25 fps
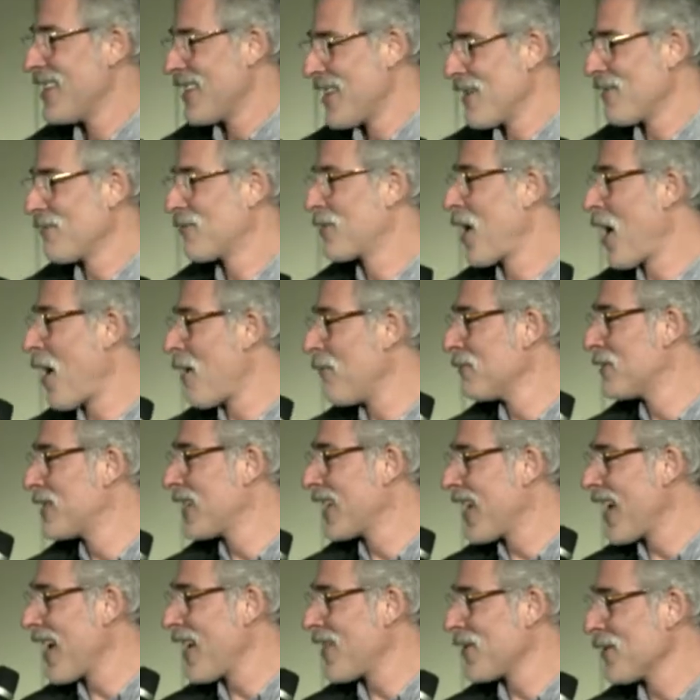have come
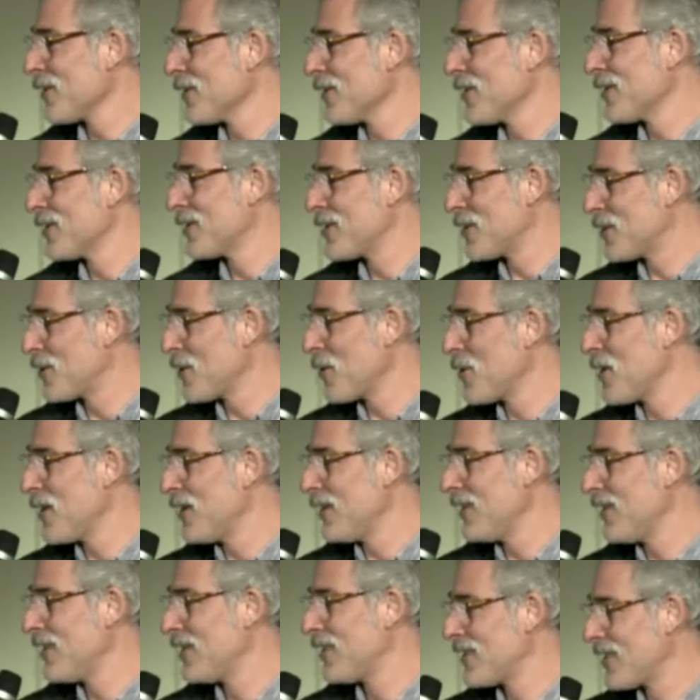together to do it
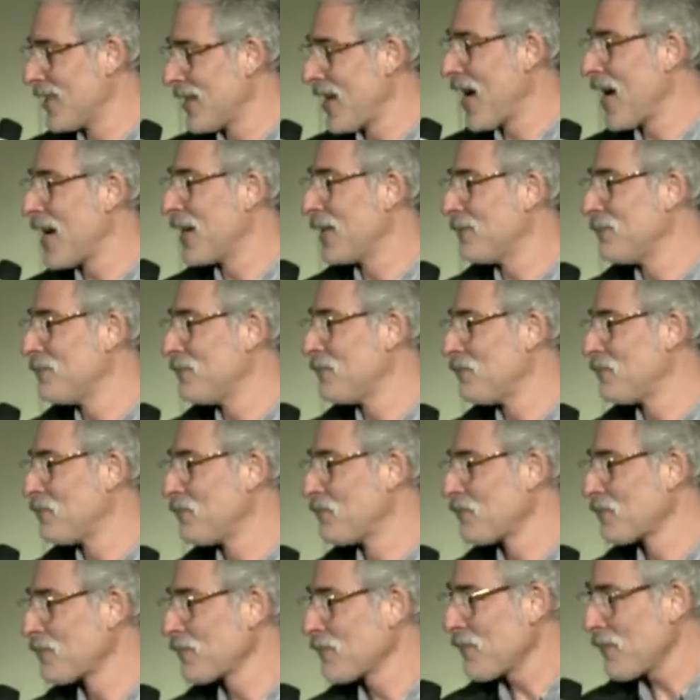tonight.
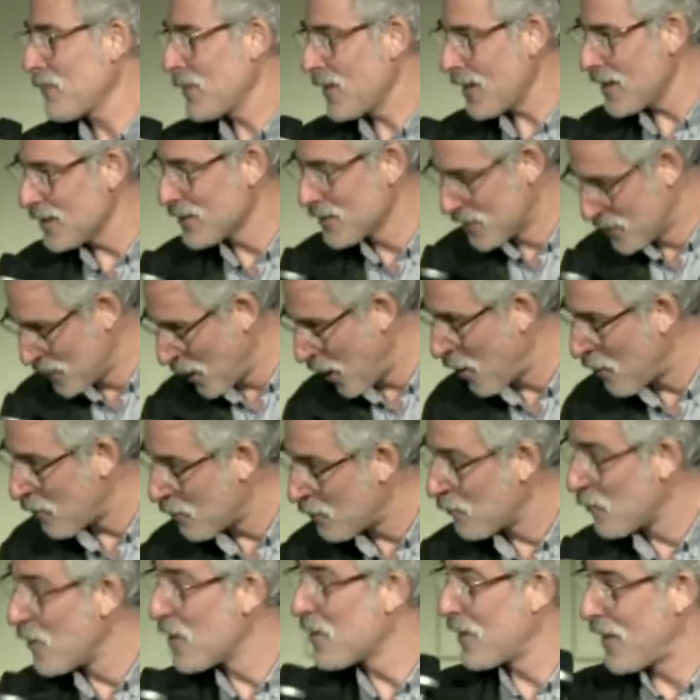So
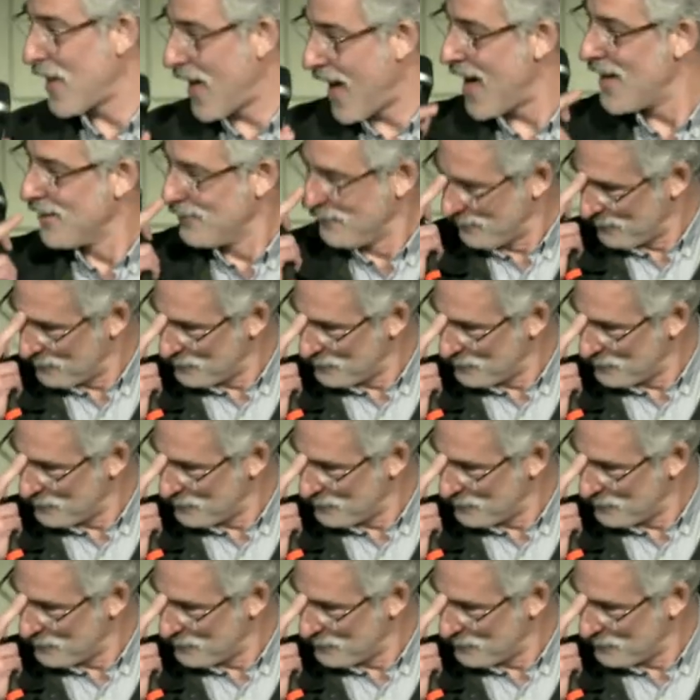with that,